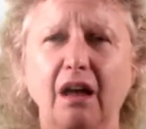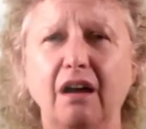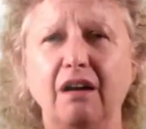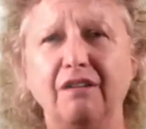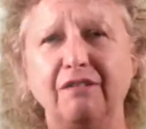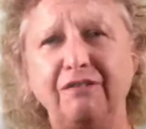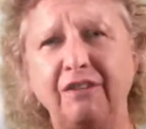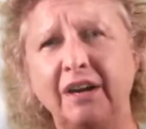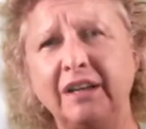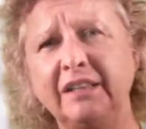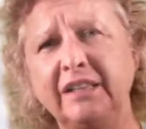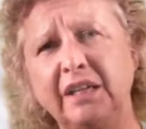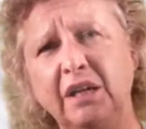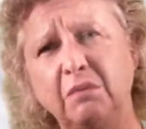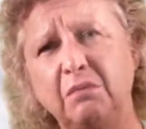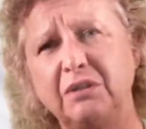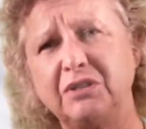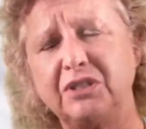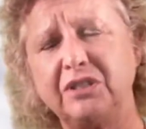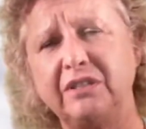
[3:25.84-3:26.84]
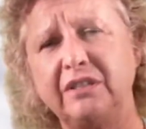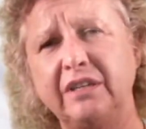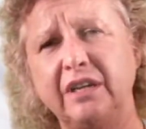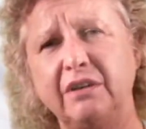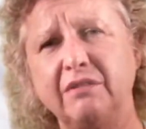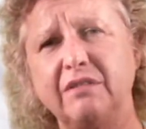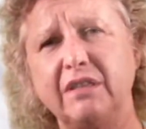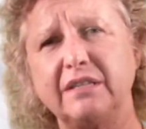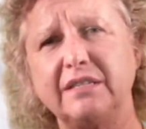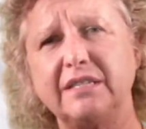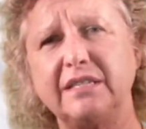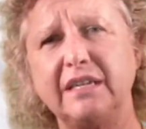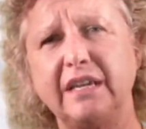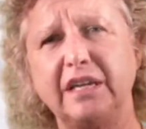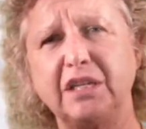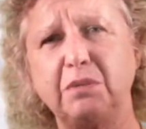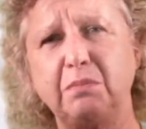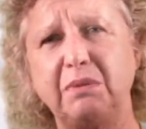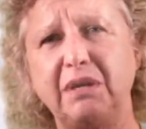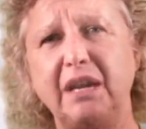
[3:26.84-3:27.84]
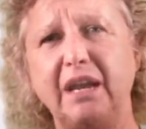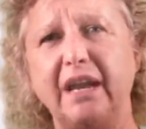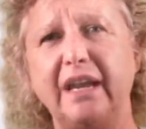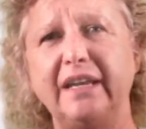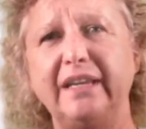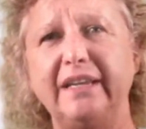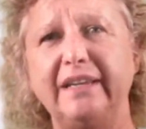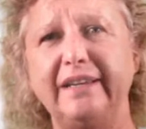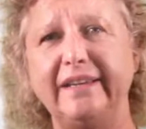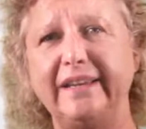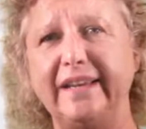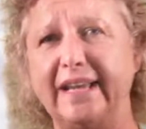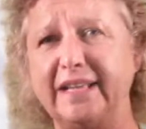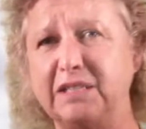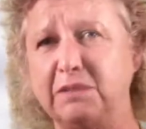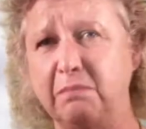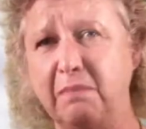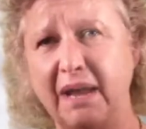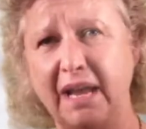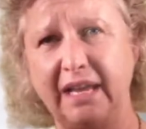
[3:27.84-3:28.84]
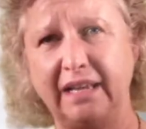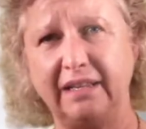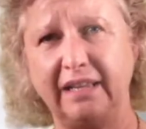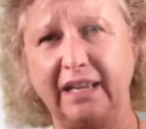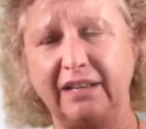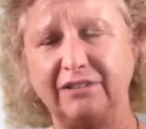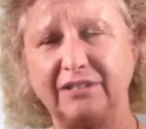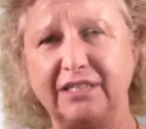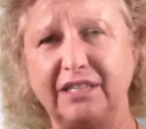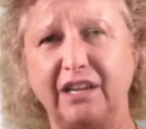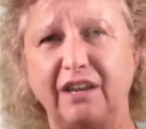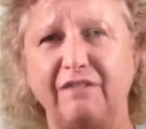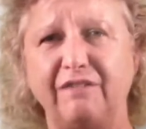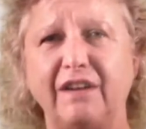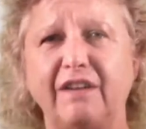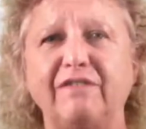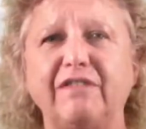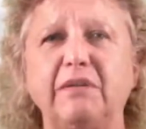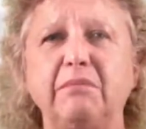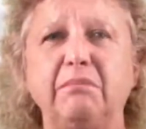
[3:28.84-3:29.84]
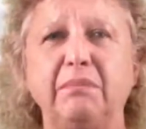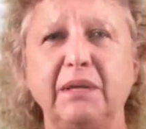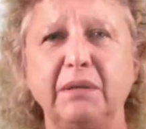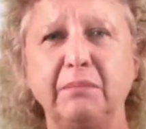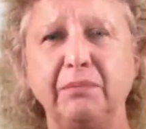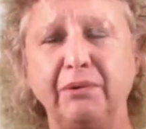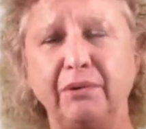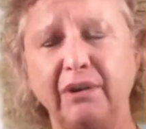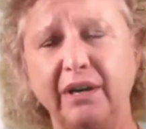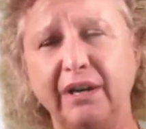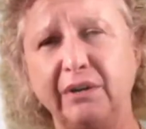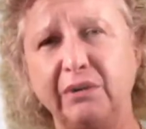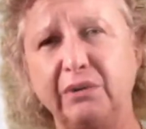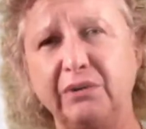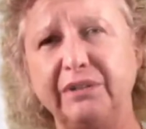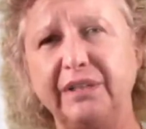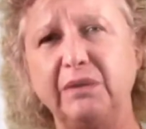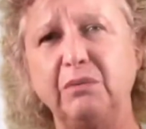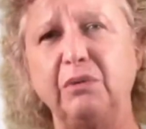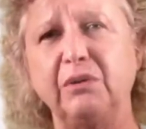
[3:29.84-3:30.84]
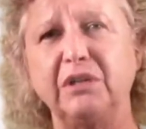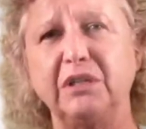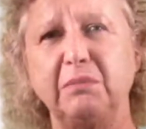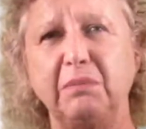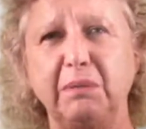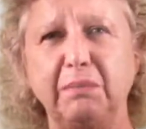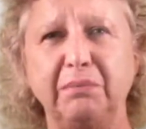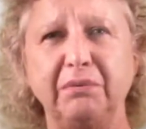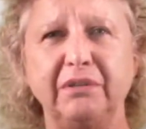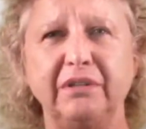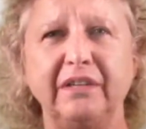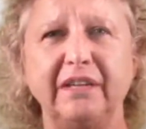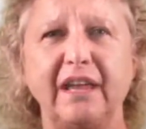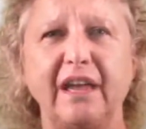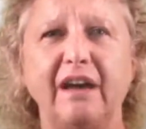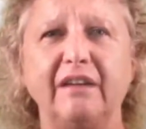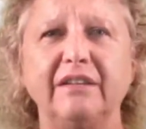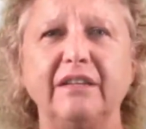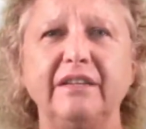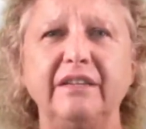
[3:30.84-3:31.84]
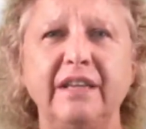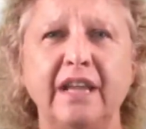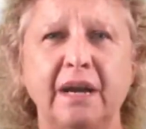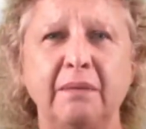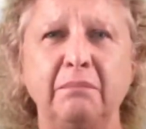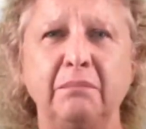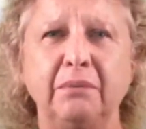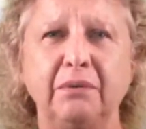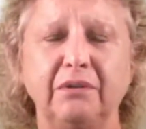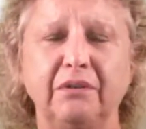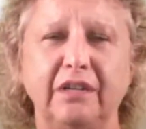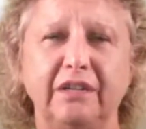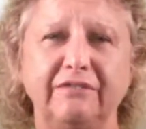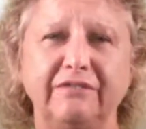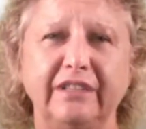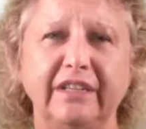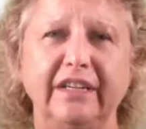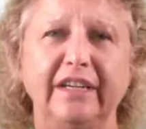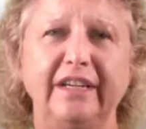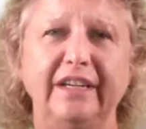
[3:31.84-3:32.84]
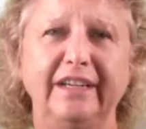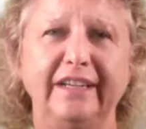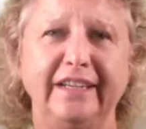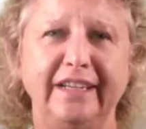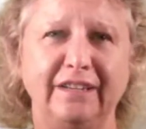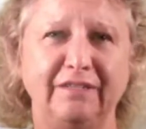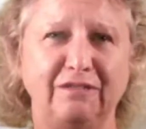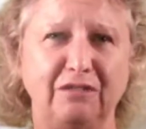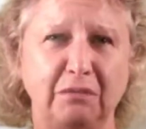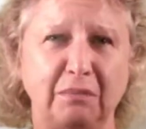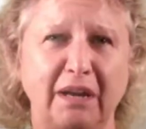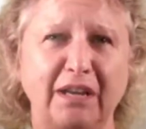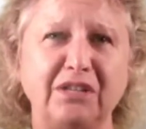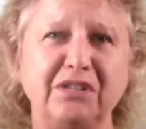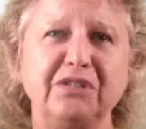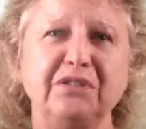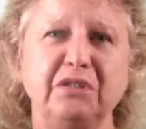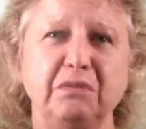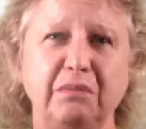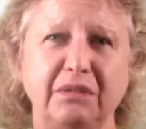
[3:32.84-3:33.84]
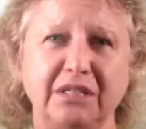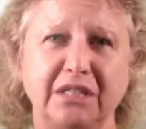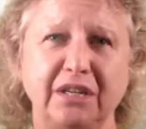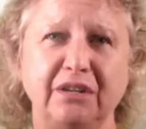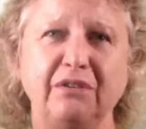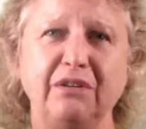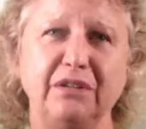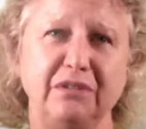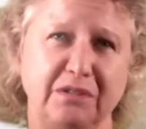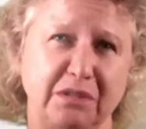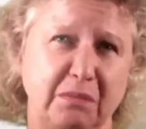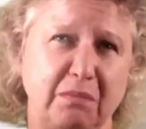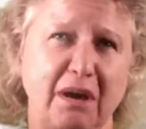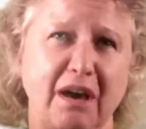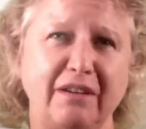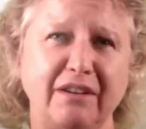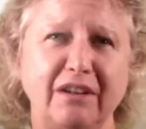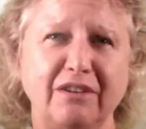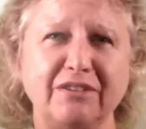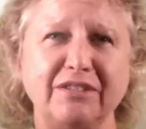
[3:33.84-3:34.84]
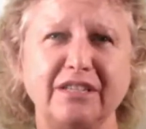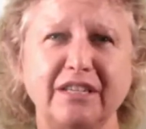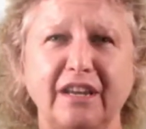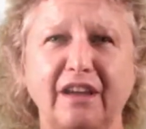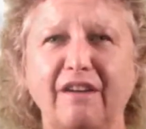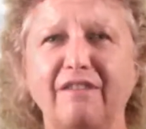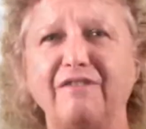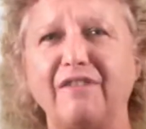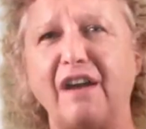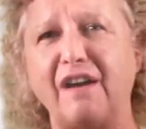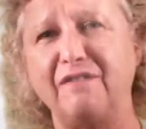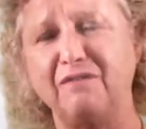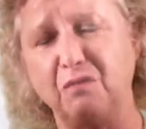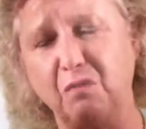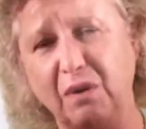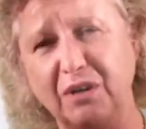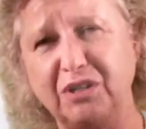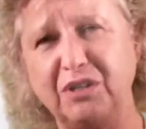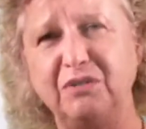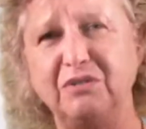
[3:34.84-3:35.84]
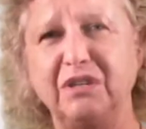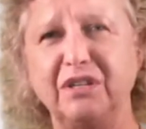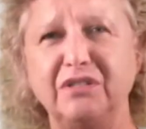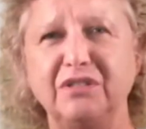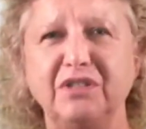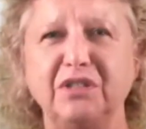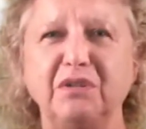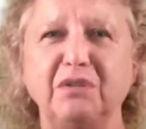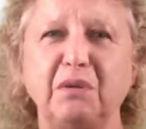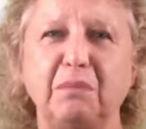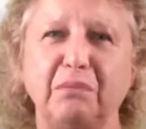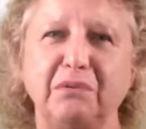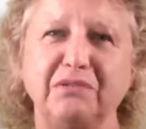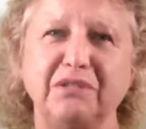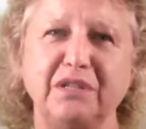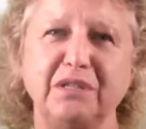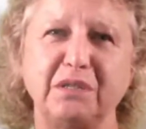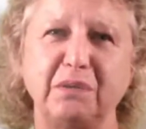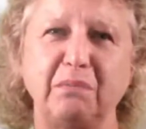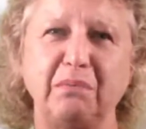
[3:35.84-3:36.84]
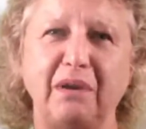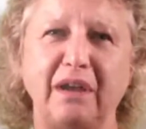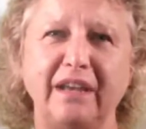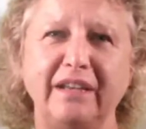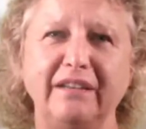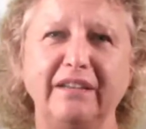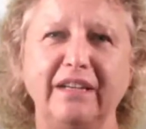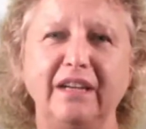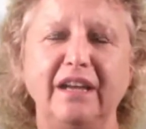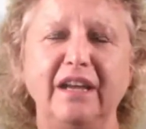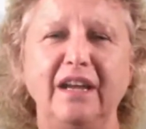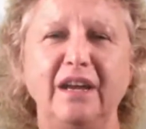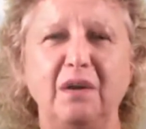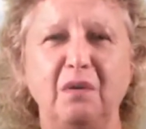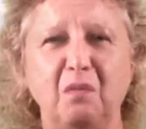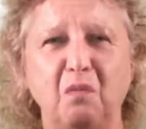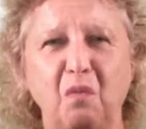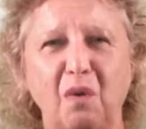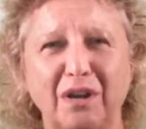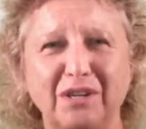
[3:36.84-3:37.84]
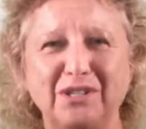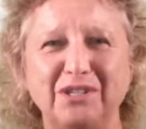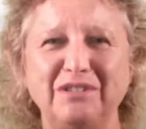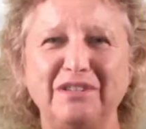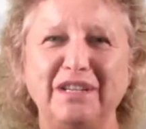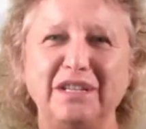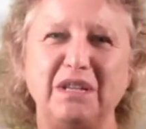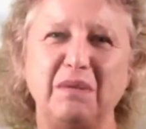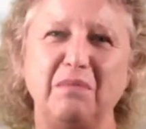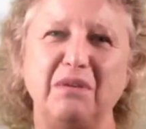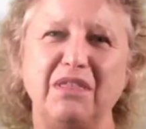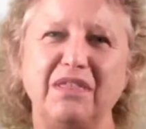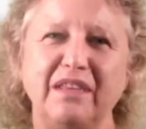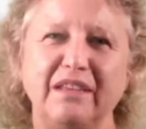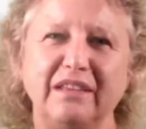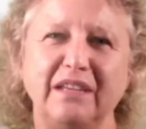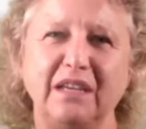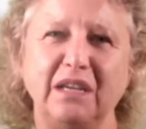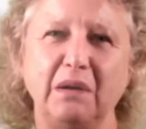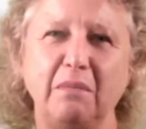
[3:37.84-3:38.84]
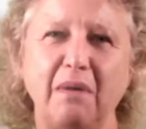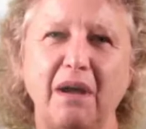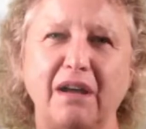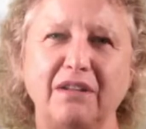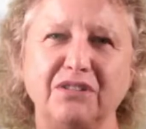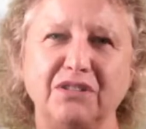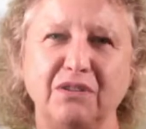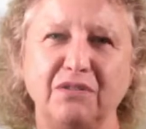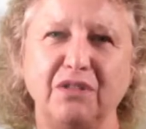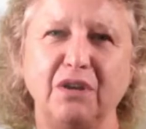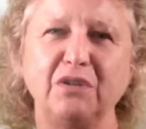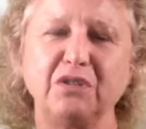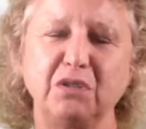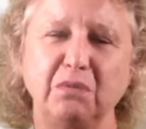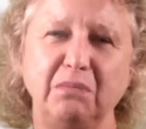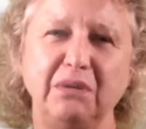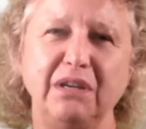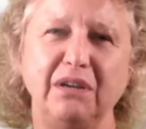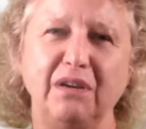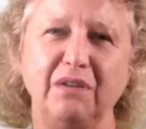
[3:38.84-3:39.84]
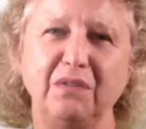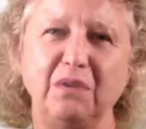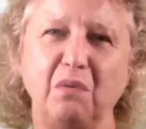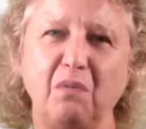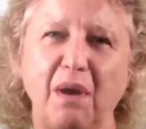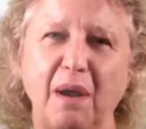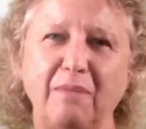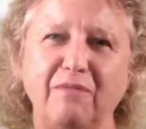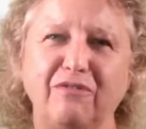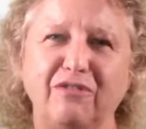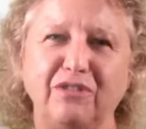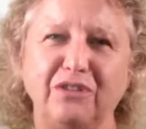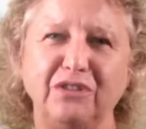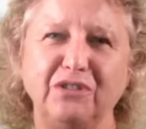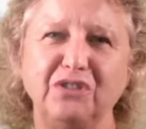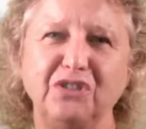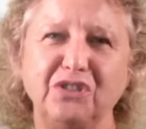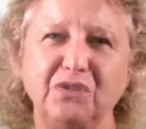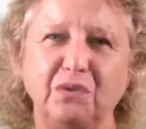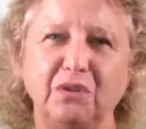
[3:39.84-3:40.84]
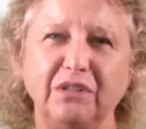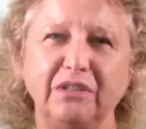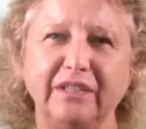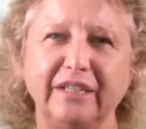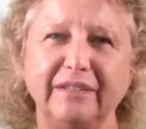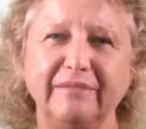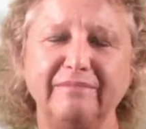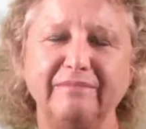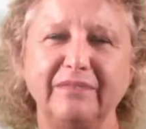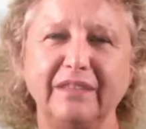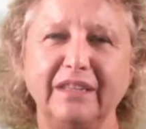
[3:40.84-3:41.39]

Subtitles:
Finally, I want you to know that CSBA has made LCFF a big priority. We're going to be putting out a number of informational materials about LCFF, what you can do to participate, what you need to be thinking about. So those will be on the web for you shortly.